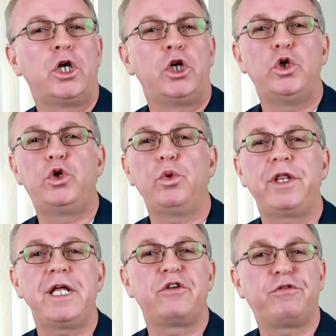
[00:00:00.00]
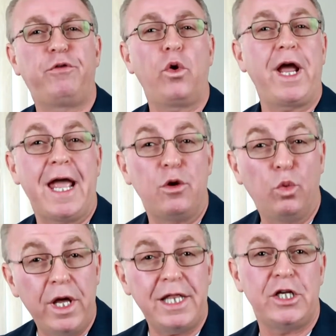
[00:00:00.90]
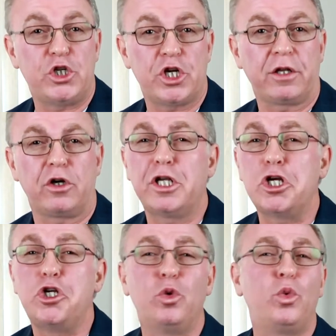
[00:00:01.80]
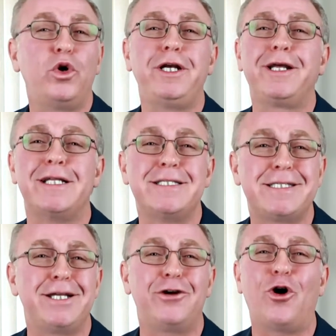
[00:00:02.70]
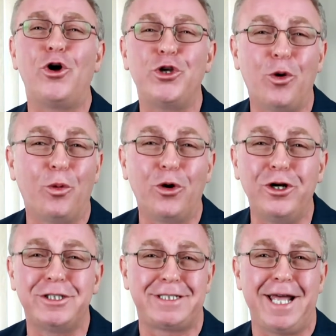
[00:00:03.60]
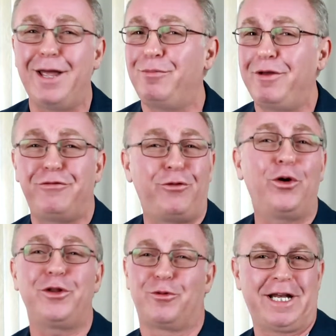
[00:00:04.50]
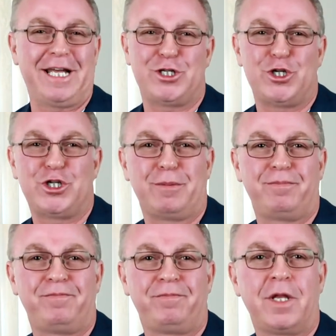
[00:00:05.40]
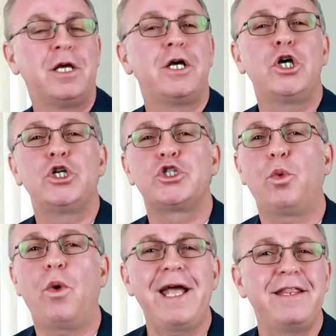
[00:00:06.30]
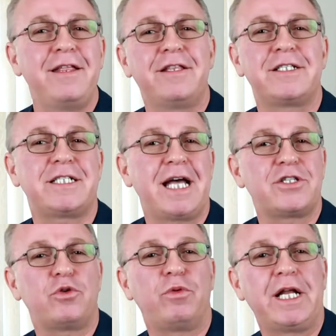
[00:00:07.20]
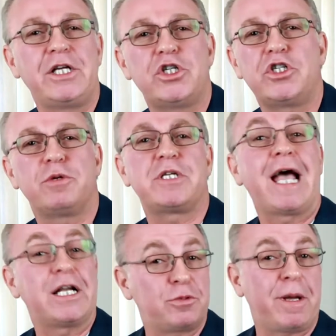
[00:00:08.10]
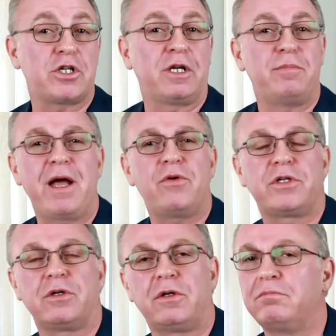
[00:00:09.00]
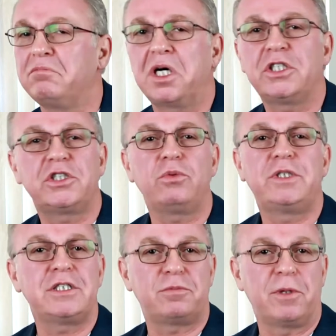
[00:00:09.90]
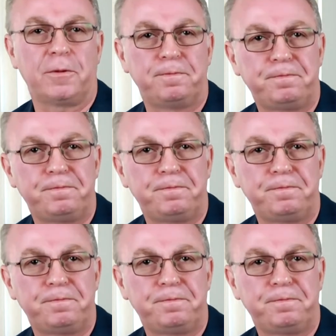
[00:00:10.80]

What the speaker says: You do things for and with each other that you wouldn't consider on your worst day before the relationship. So why then the stats on relationships, especially marital, are so dismal?